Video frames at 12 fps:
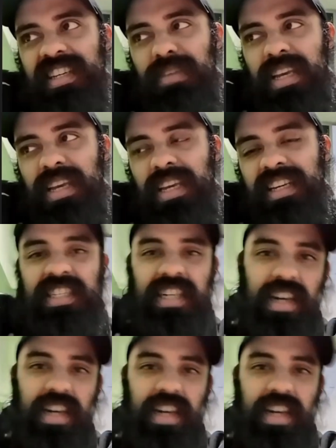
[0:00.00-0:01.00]
making it
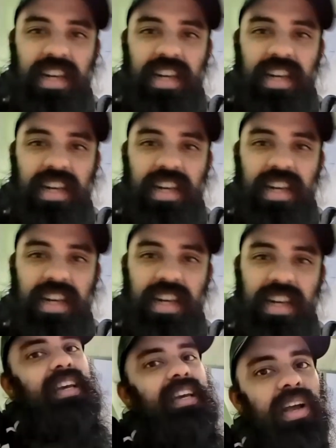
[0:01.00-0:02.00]
serious enough. But it's
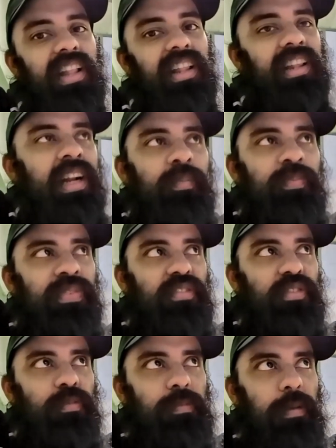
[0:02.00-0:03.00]
like, well, if
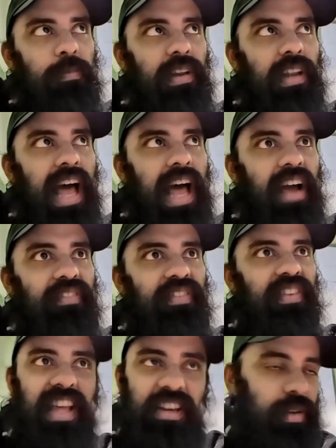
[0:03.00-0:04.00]
you make people laugh and
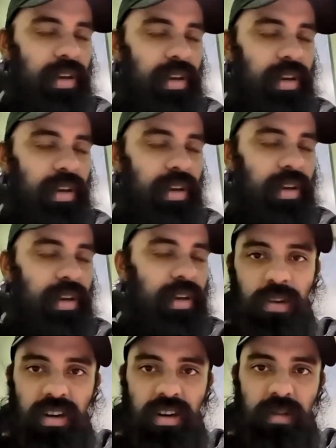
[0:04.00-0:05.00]
then you engage them on
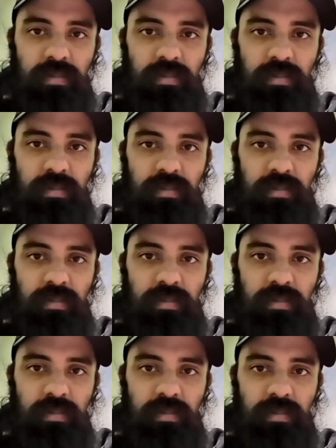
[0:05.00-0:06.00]
an important
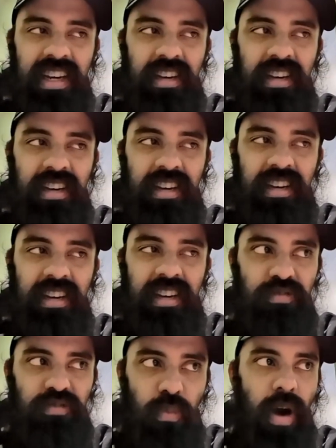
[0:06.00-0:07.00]
topic, you've
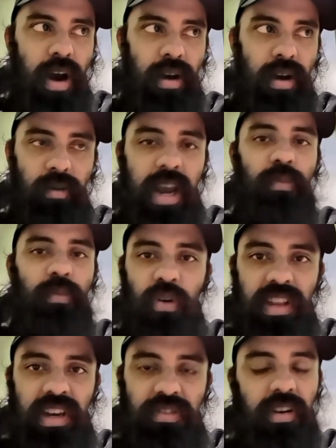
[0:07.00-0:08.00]
won way more
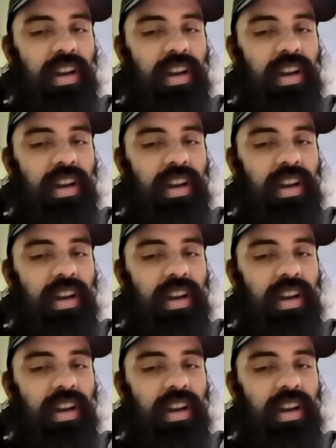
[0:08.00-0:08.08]
than if you're